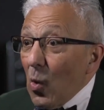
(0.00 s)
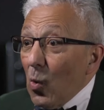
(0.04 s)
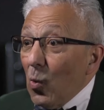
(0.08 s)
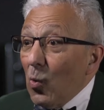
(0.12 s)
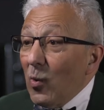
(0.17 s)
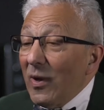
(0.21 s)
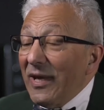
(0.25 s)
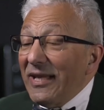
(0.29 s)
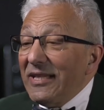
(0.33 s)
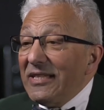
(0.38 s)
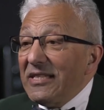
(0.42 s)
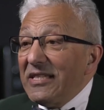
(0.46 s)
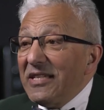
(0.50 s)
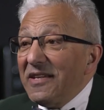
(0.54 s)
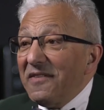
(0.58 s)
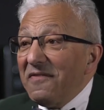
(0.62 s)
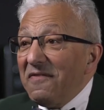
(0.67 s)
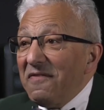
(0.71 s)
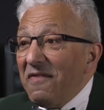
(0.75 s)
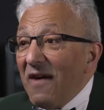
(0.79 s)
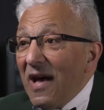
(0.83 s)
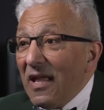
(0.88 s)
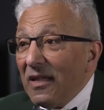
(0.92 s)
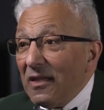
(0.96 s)
we
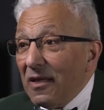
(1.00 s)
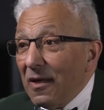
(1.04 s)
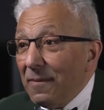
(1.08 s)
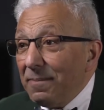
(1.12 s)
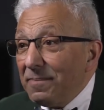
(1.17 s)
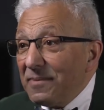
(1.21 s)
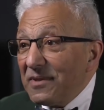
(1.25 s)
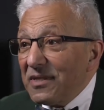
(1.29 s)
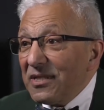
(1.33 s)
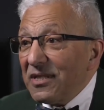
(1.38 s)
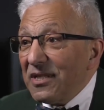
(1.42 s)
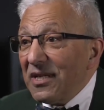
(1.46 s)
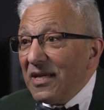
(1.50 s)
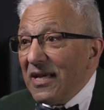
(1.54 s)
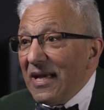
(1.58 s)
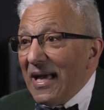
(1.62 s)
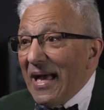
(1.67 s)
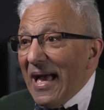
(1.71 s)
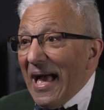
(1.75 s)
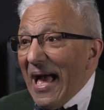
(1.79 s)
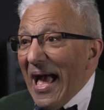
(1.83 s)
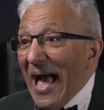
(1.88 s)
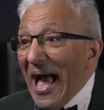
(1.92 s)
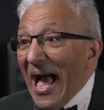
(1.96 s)
developed
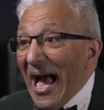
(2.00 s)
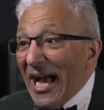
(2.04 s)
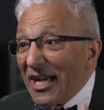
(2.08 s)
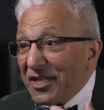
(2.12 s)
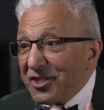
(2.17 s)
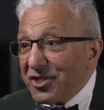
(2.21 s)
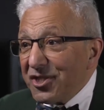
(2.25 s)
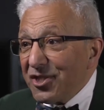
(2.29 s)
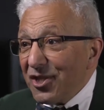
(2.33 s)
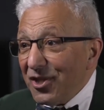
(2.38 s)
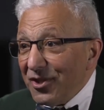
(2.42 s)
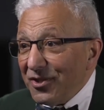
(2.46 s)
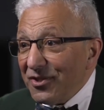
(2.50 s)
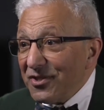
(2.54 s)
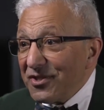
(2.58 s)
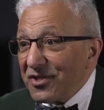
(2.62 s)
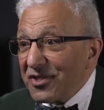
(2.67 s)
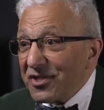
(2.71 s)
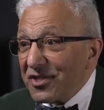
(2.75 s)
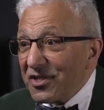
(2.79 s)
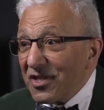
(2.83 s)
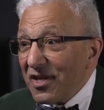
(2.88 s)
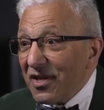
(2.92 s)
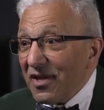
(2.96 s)

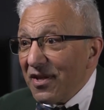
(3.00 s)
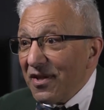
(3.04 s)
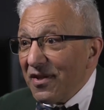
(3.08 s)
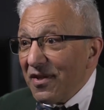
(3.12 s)
actions